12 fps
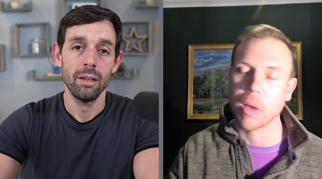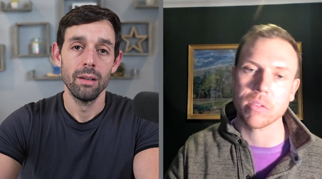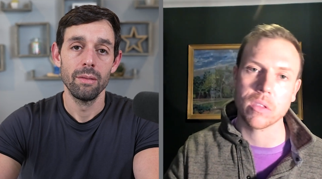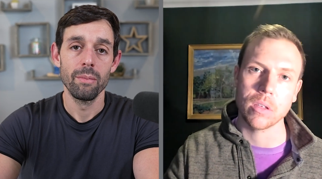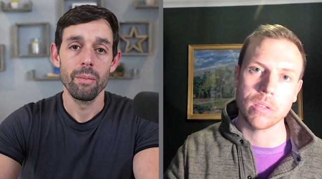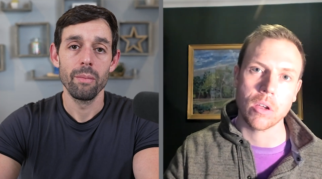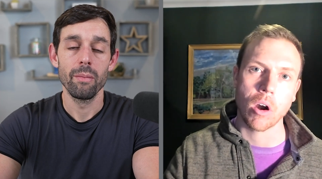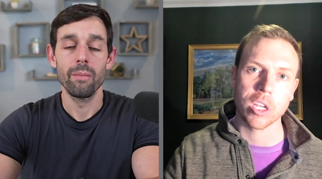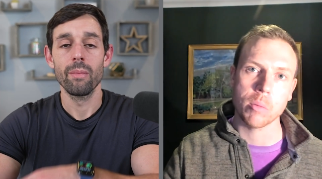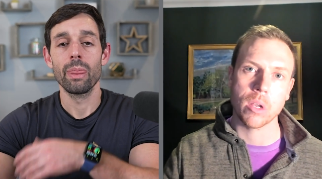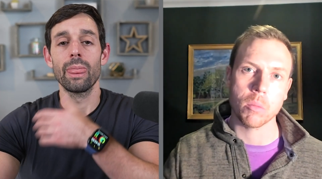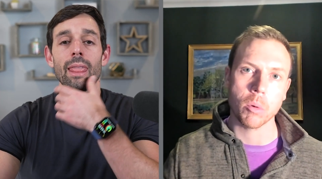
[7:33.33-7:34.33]
Speaker 1: about the the
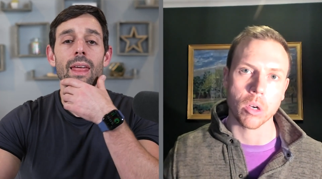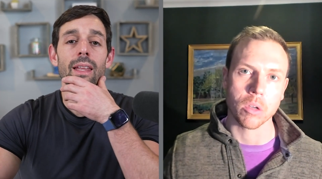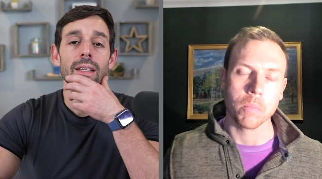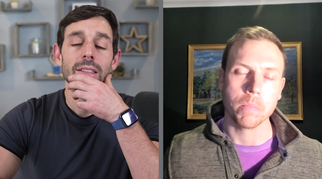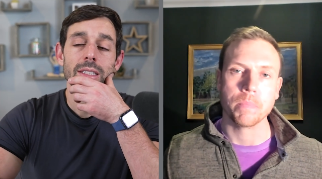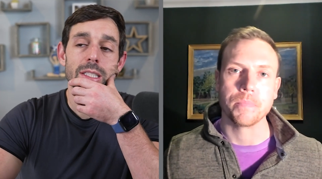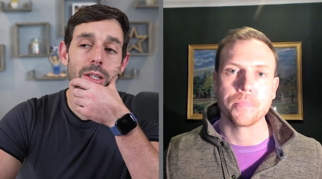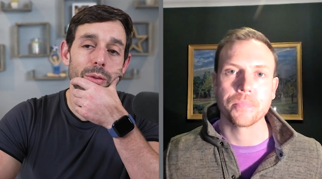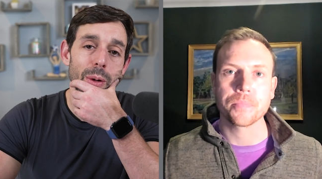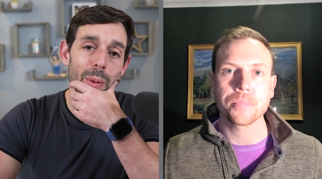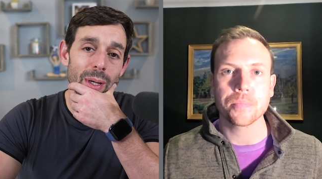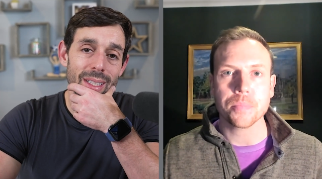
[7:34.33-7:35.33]
argument of the book.
Speaker 2: So
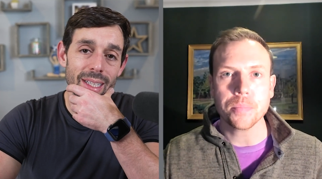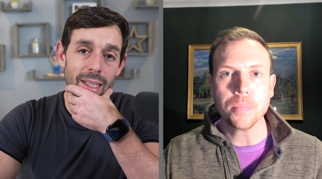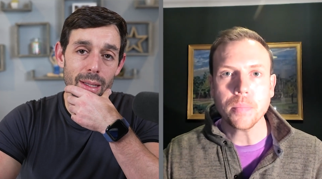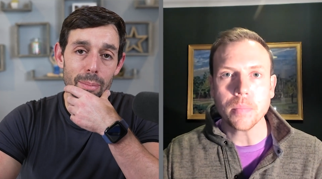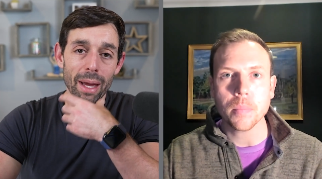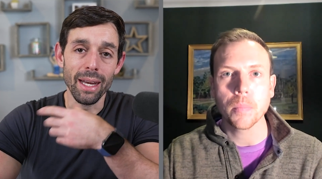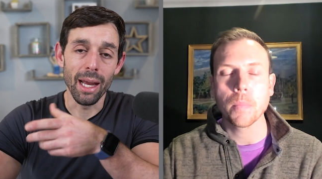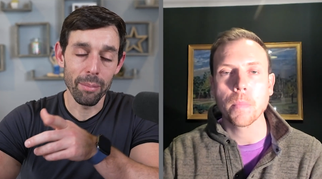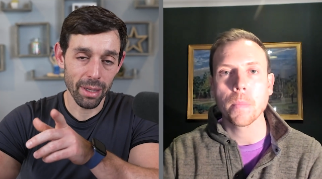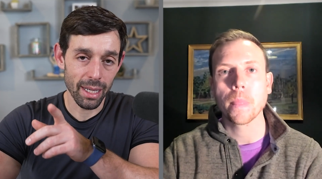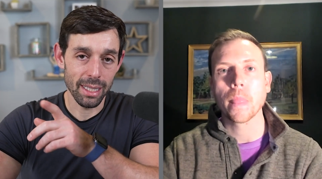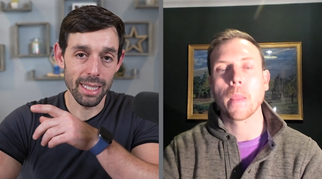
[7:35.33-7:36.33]
if we were to take the
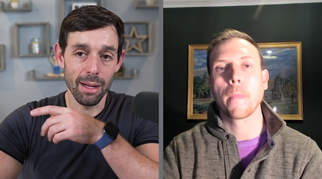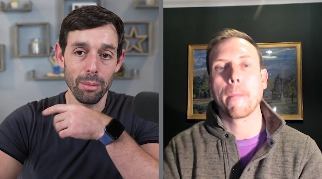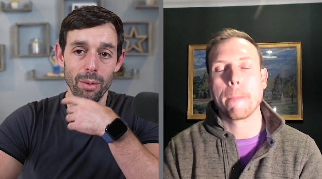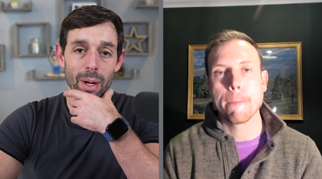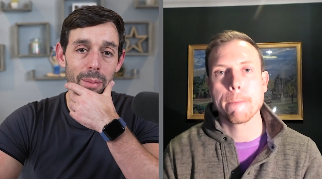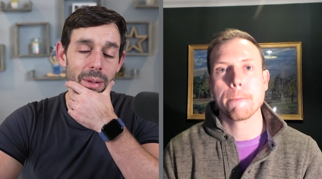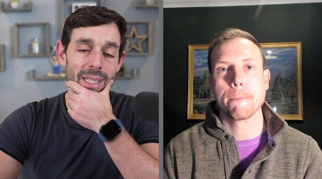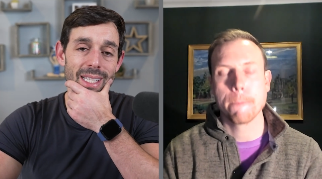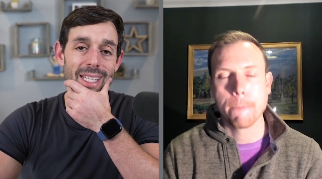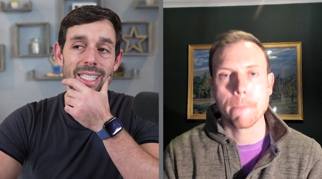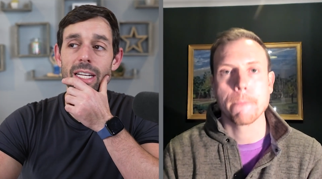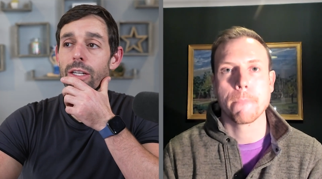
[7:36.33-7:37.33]
pandemic example, right, because
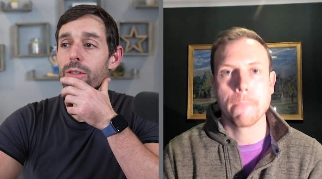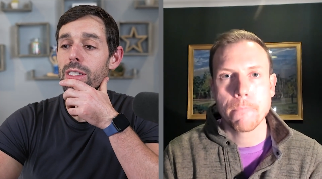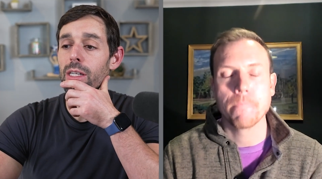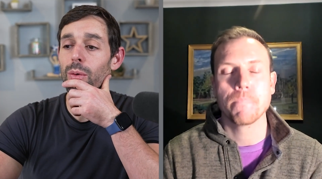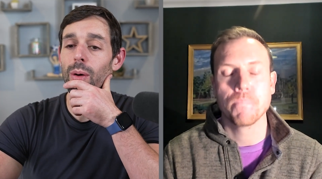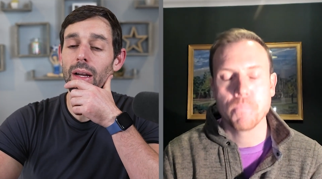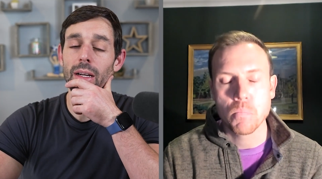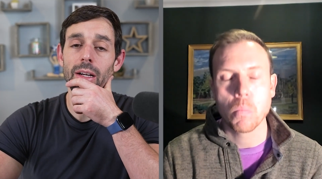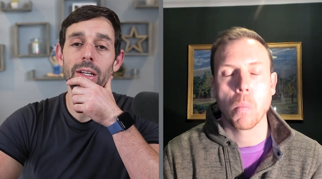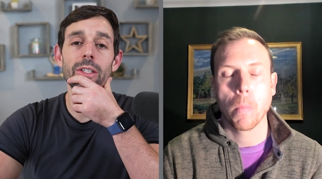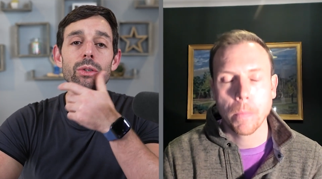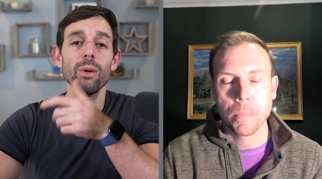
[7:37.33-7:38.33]
that's an interesting one,
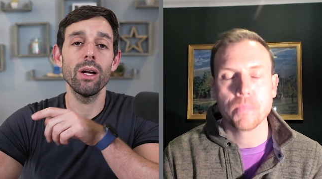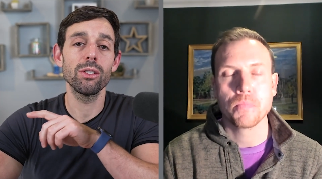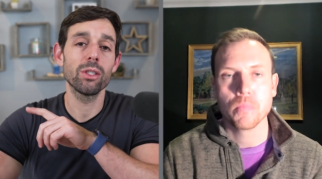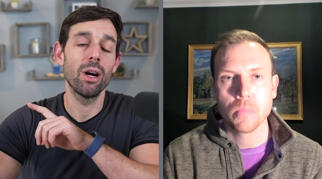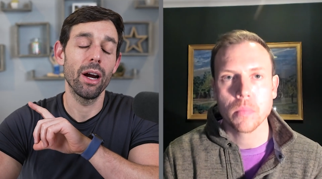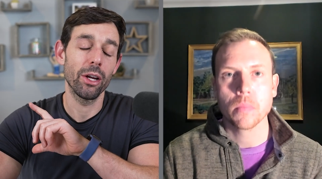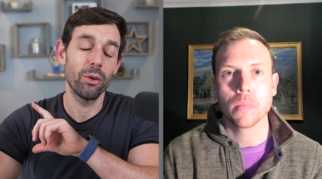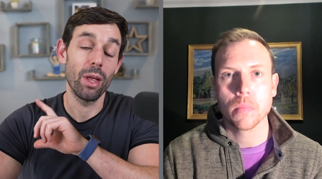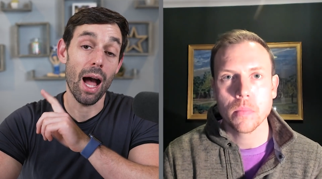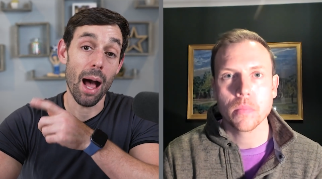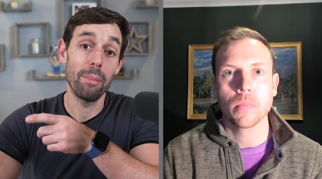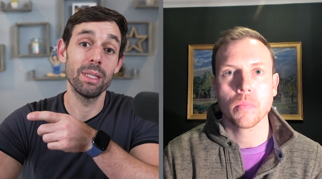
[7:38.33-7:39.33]
could you also argue
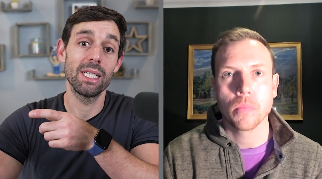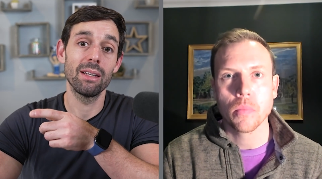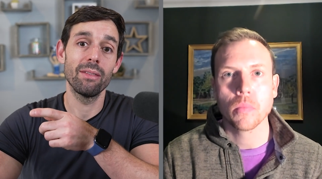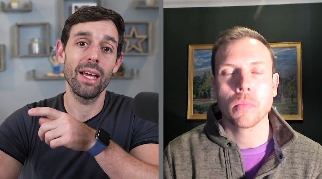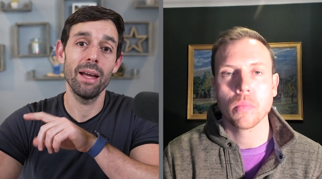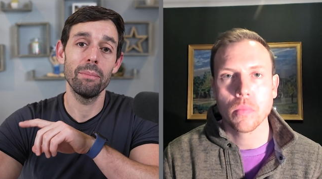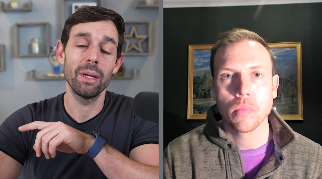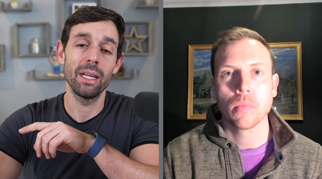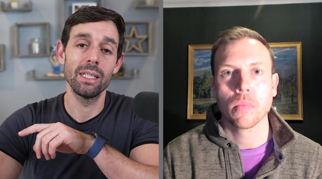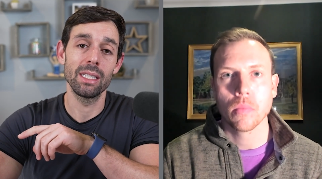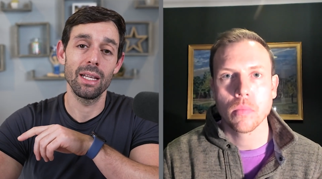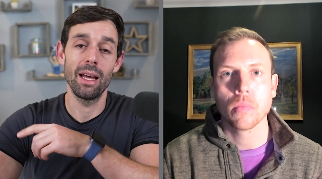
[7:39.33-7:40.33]
the opposite of that?
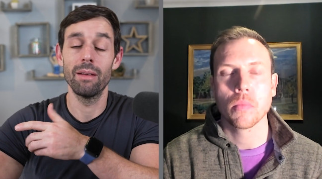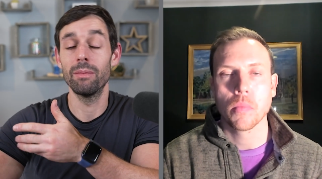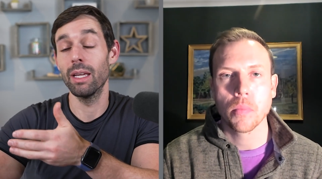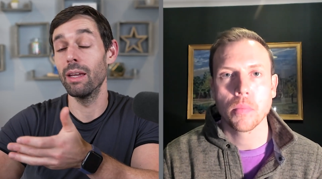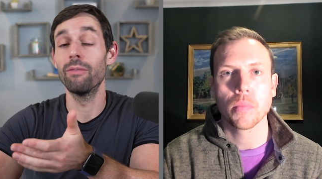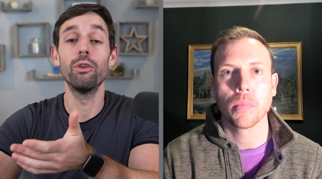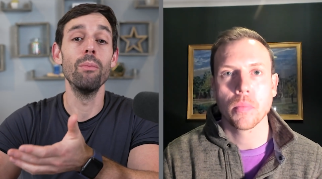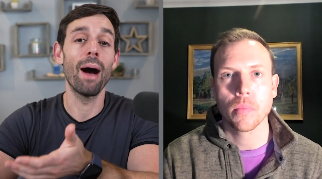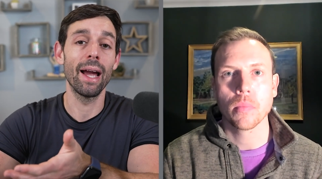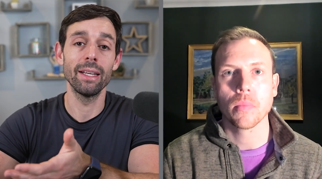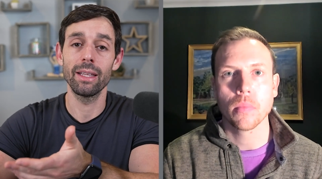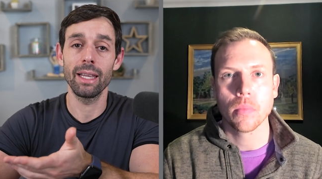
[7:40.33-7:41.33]
Because if you
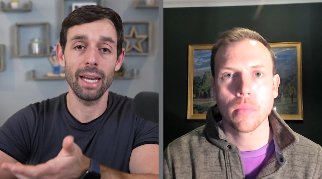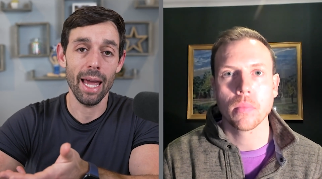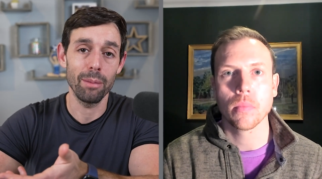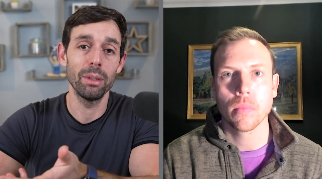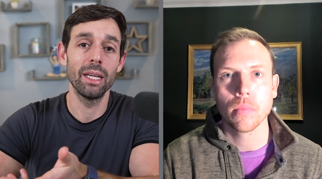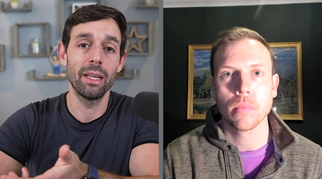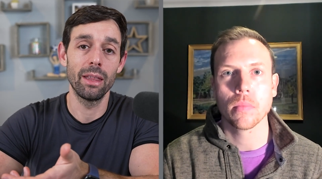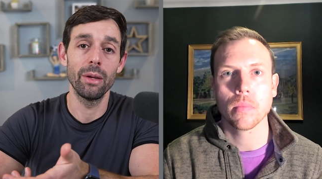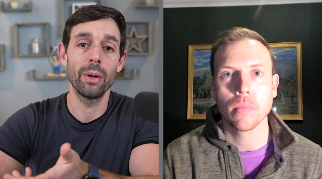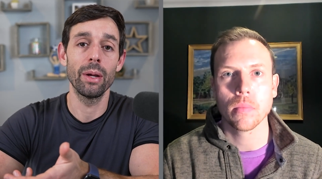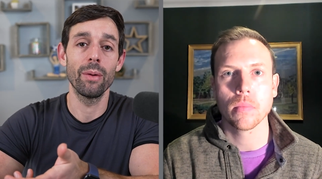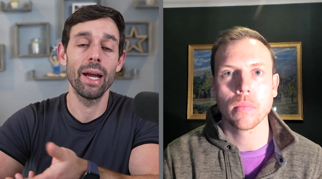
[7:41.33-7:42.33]
buy into the lab leak
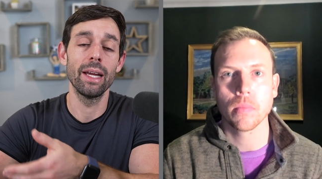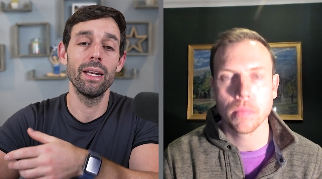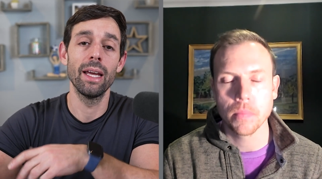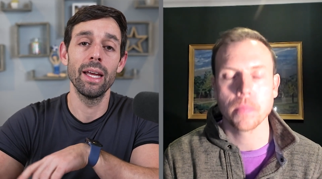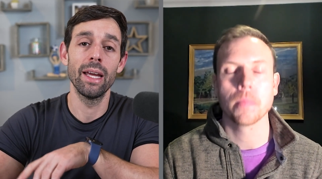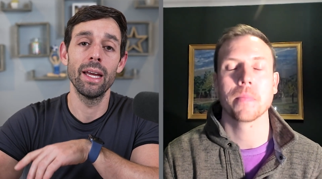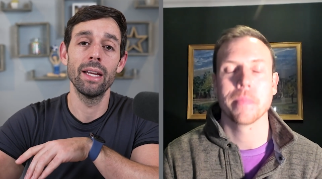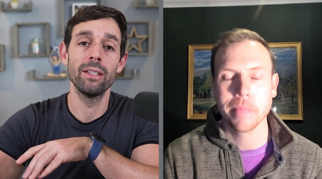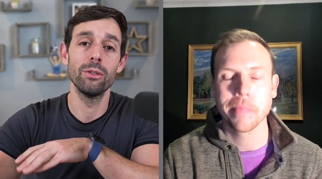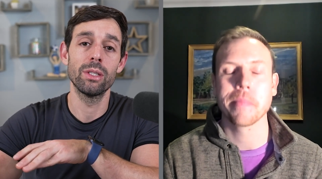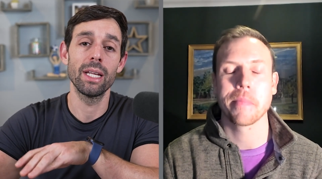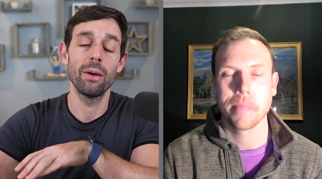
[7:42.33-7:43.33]
theory, right,
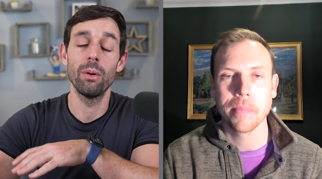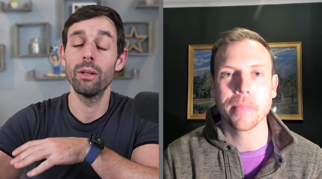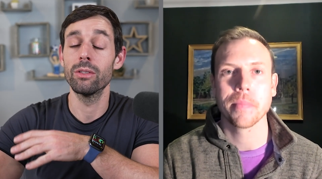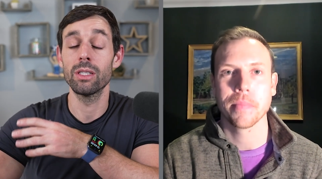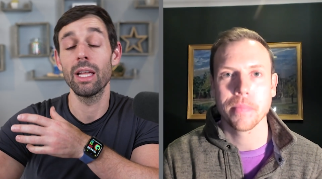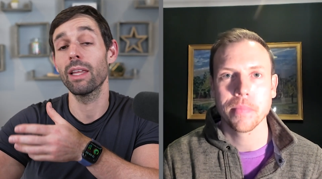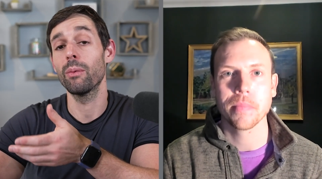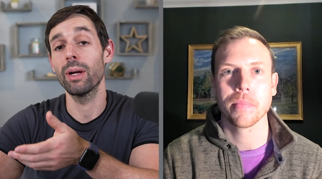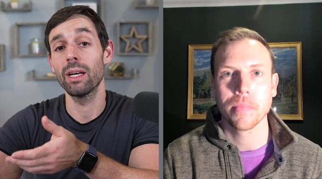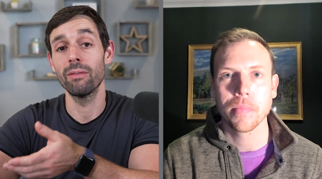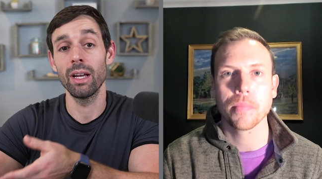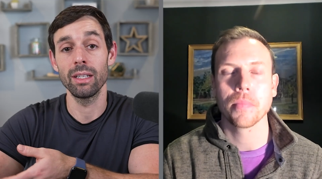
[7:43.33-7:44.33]
and you say, well, there's nothing
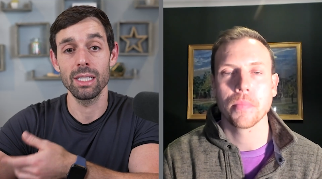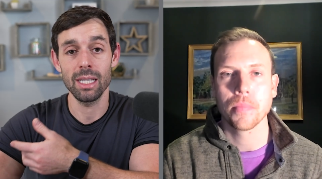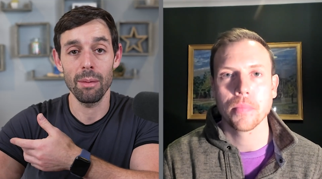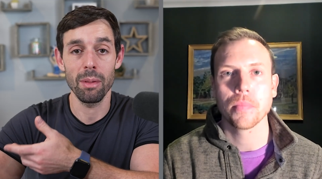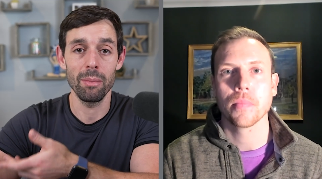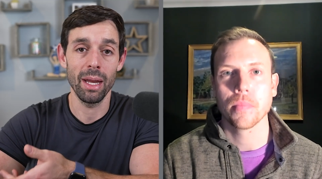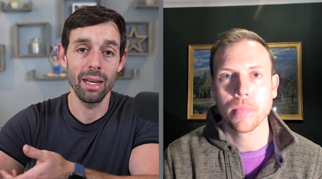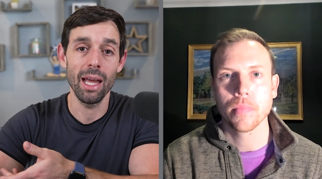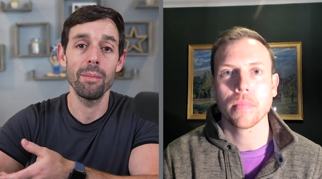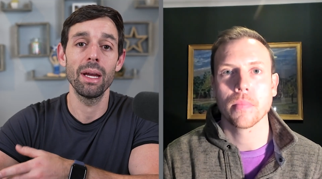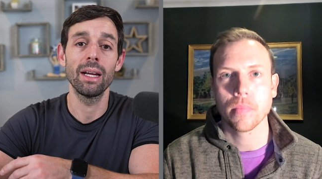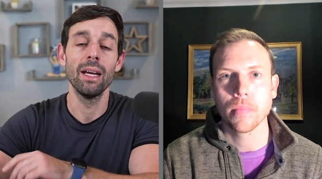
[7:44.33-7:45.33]
we could have done to stop the
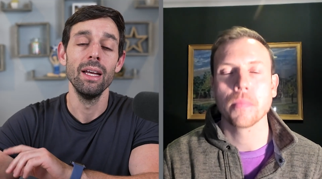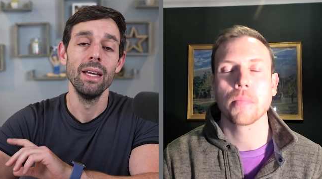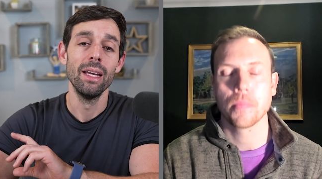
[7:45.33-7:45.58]
pandemic.